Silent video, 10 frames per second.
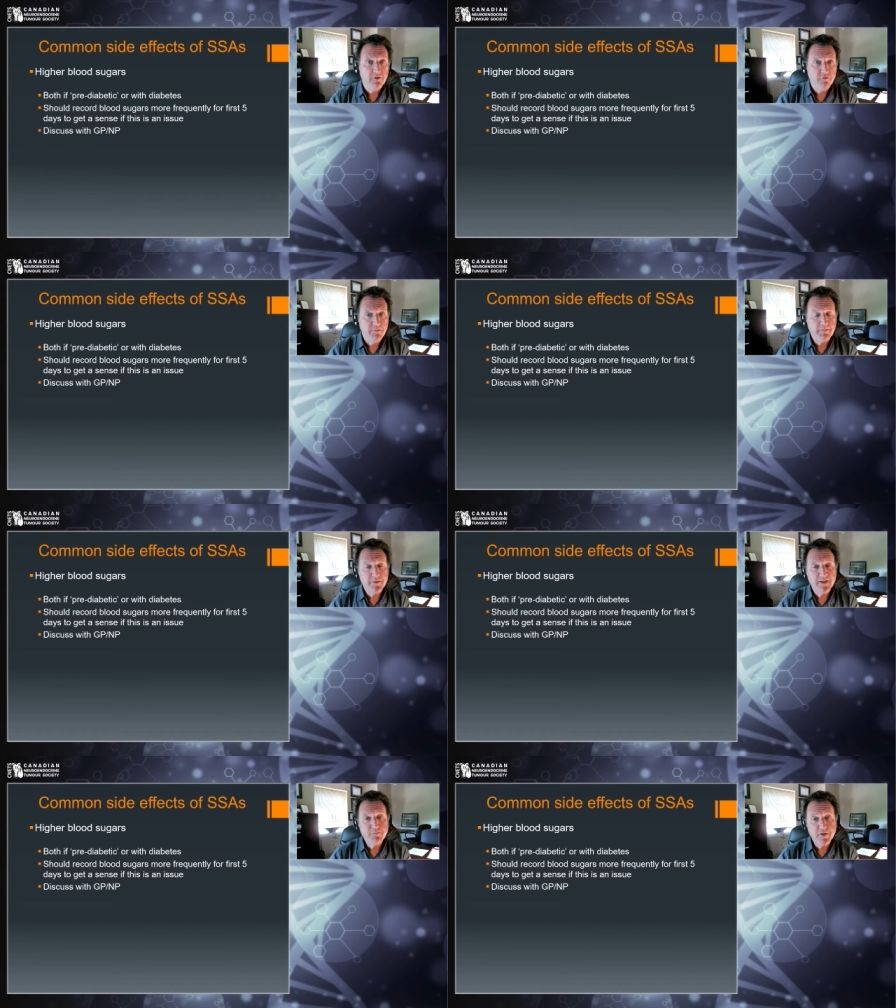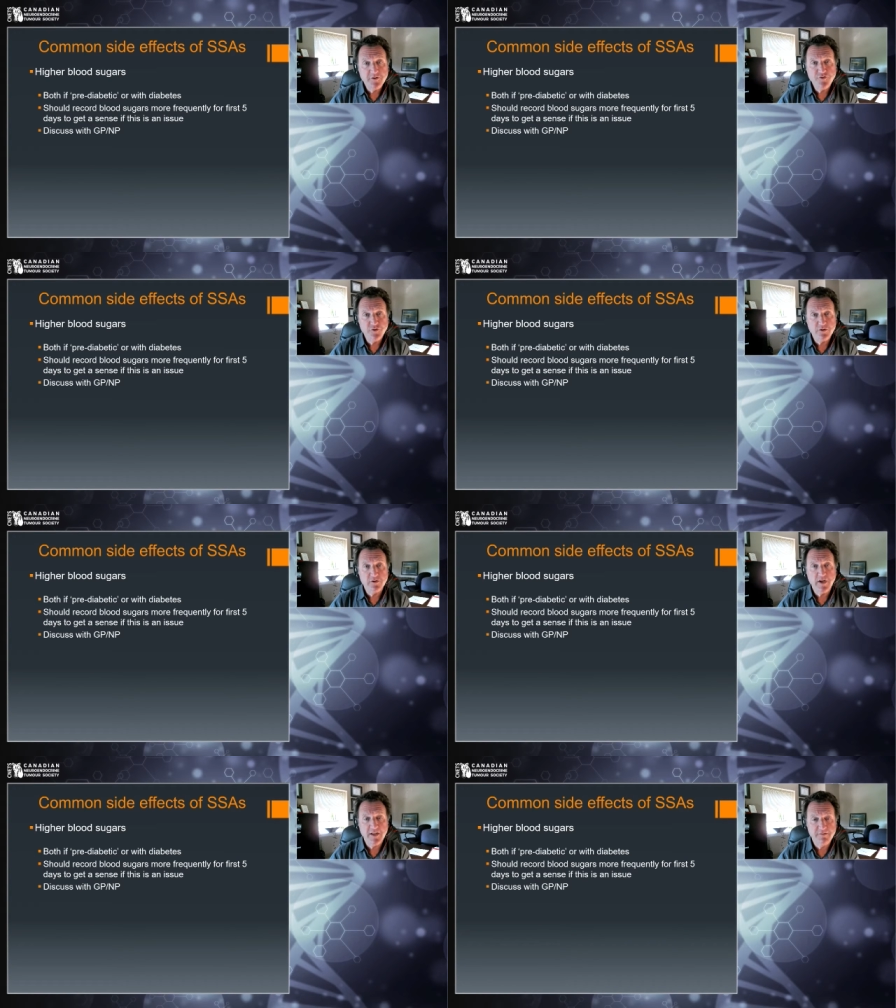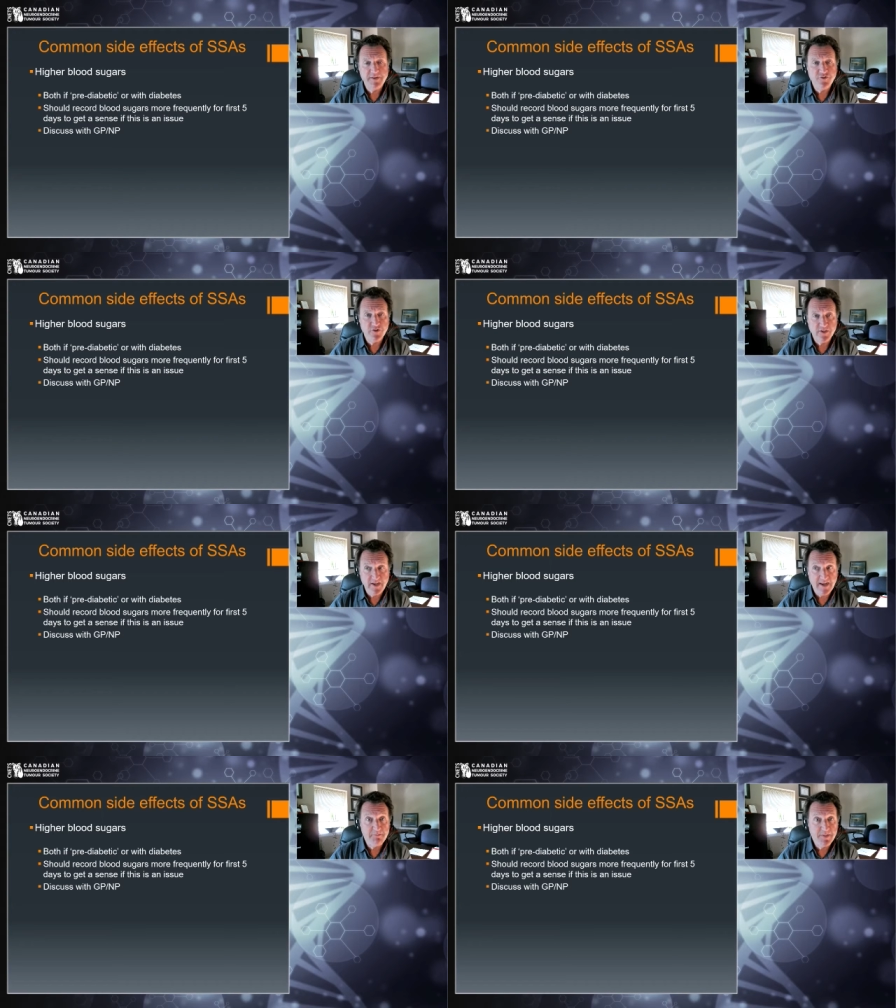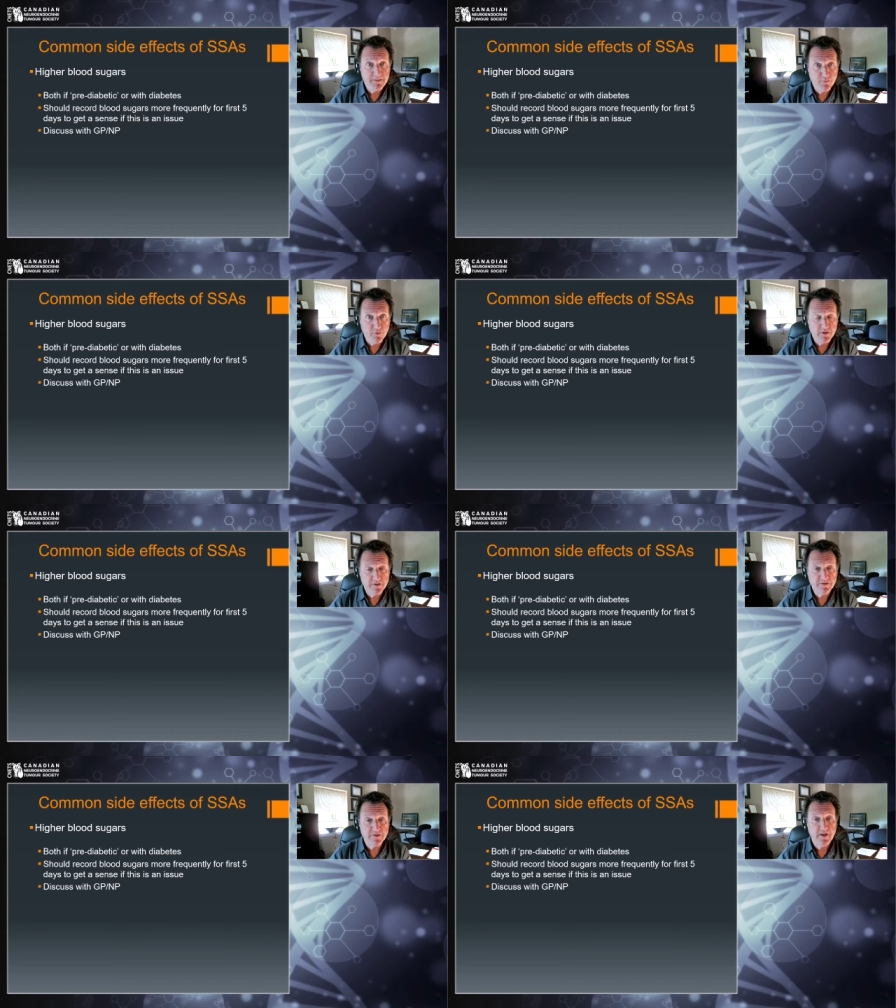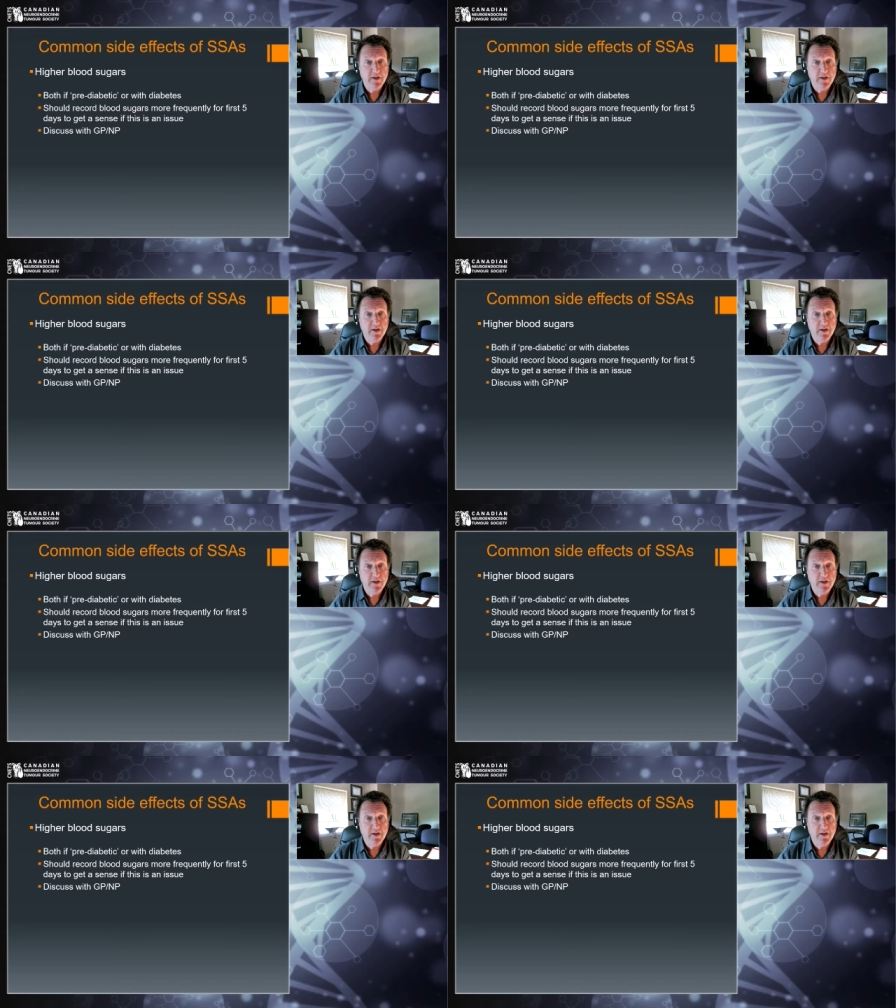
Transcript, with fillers: Remember that blood sugar elevation can be important.